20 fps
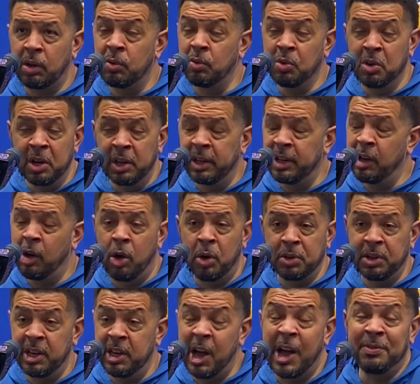really all
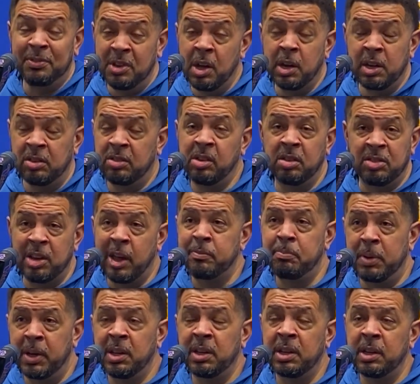year, I've done it since I've
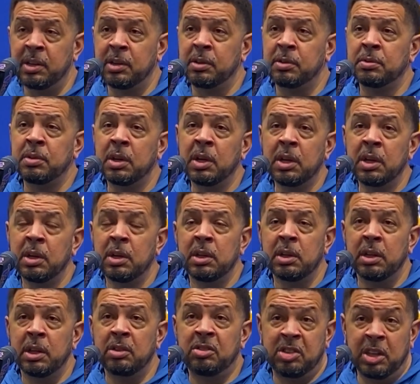been here,
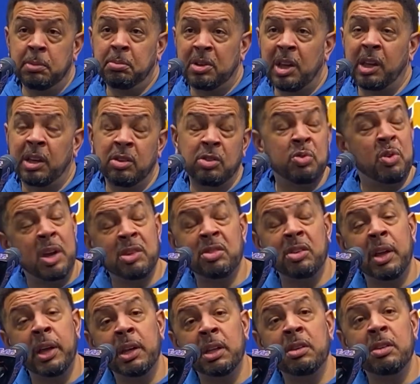it seems like it's
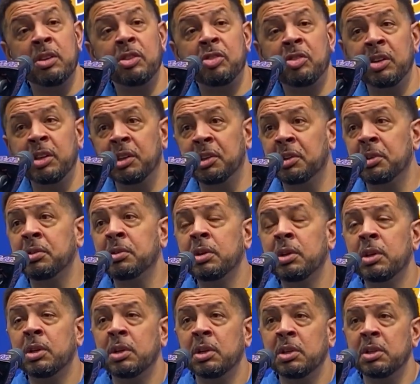resonated this year,
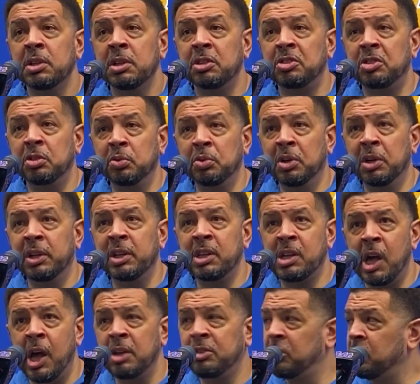is to really
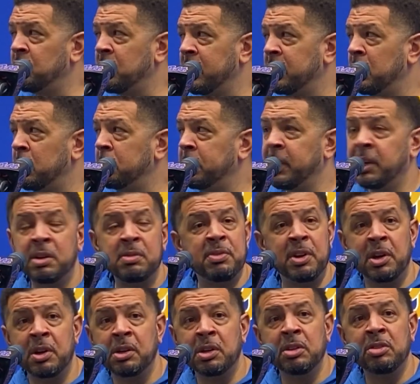concentrate on being a
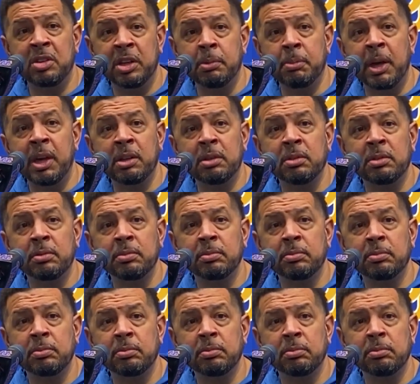very good teammate.
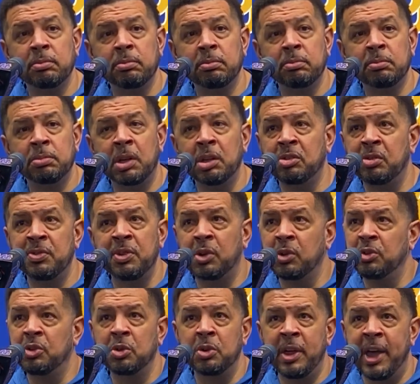Because if you
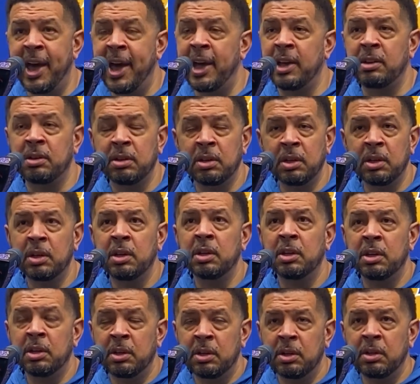can do that,
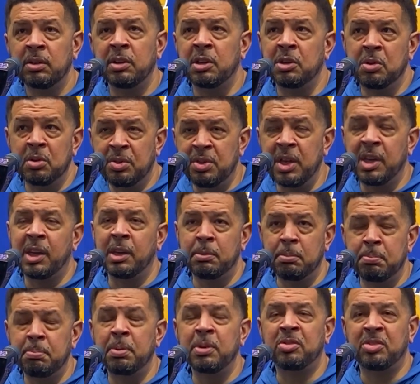then you're thinking